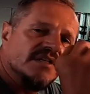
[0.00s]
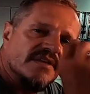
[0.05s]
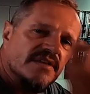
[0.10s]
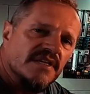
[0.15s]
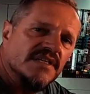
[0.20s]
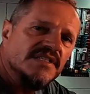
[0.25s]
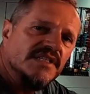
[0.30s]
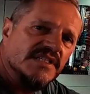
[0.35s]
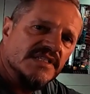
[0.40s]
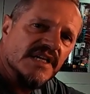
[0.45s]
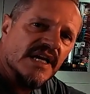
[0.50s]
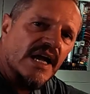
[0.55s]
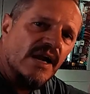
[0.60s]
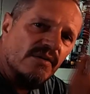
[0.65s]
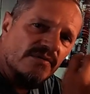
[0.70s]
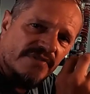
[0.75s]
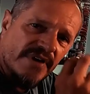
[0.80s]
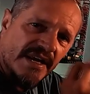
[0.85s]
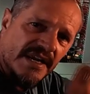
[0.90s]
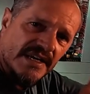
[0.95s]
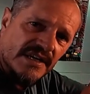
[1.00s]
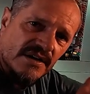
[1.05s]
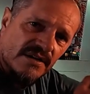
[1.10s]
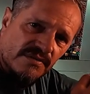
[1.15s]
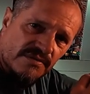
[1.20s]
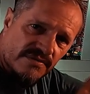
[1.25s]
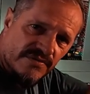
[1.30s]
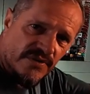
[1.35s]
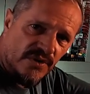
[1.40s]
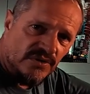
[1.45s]
this is the galvanic
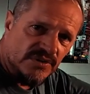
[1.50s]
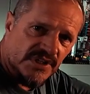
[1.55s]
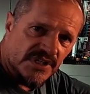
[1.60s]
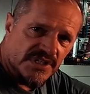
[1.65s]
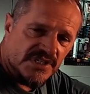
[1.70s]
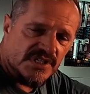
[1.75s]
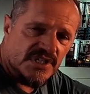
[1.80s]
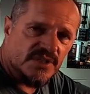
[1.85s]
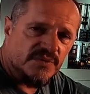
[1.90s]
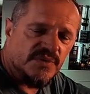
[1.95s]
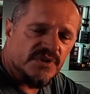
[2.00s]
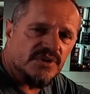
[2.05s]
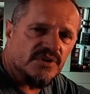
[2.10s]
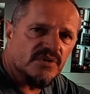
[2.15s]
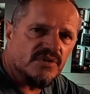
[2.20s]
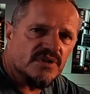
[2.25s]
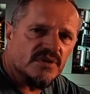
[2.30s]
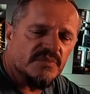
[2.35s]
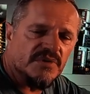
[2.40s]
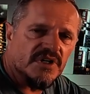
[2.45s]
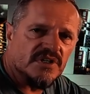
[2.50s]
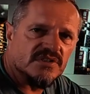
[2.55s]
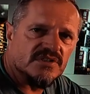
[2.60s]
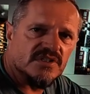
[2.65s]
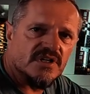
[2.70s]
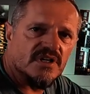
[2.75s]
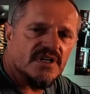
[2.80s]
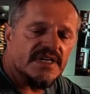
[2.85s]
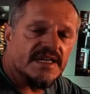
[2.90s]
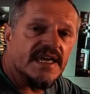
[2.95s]
voltage that we're talking about.
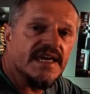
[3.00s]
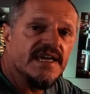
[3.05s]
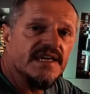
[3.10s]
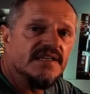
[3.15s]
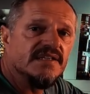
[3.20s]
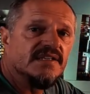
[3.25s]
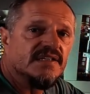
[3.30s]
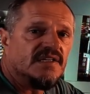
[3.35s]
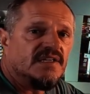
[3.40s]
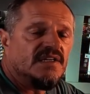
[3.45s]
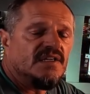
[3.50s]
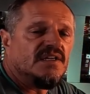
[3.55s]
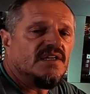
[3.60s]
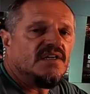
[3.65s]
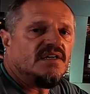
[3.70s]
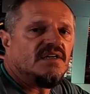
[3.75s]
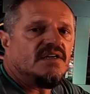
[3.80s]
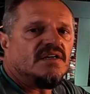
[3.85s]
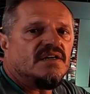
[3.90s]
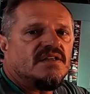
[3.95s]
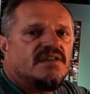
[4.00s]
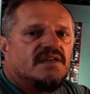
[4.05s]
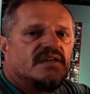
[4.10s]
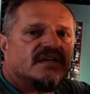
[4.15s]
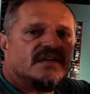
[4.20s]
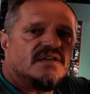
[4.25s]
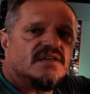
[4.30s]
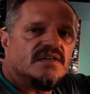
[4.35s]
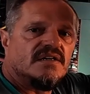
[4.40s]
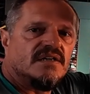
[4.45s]
So again,
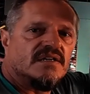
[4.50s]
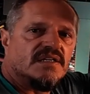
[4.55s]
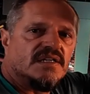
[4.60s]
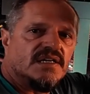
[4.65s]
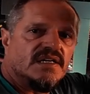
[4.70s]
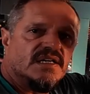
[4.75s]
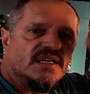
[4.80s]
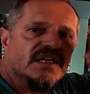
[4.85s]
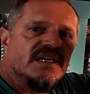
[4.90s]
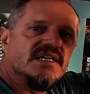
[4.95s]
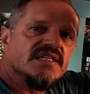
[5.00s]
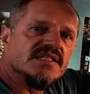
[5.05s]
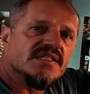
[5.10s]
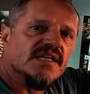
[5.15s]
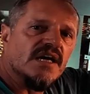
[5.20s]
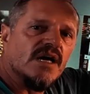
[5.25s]
the the least